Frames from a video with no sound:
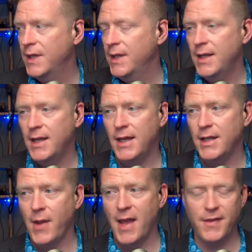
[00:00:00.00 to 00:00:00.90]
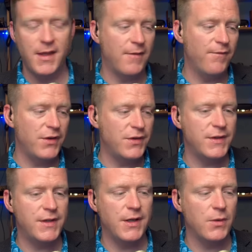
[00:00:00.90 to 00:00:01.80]
Uh, you had the convention
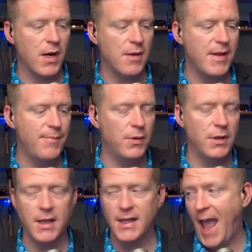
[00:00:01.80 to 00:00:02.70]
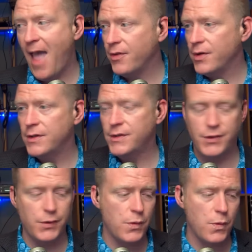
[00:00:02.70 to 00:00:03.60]
center where people uh, gathered
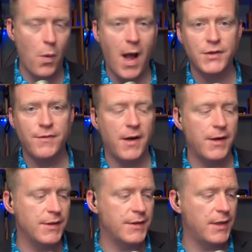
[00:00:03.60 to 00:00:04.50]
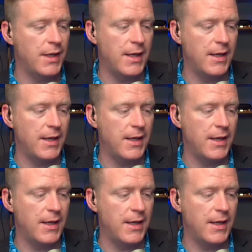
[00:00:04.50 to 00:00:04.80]
to watch various uh,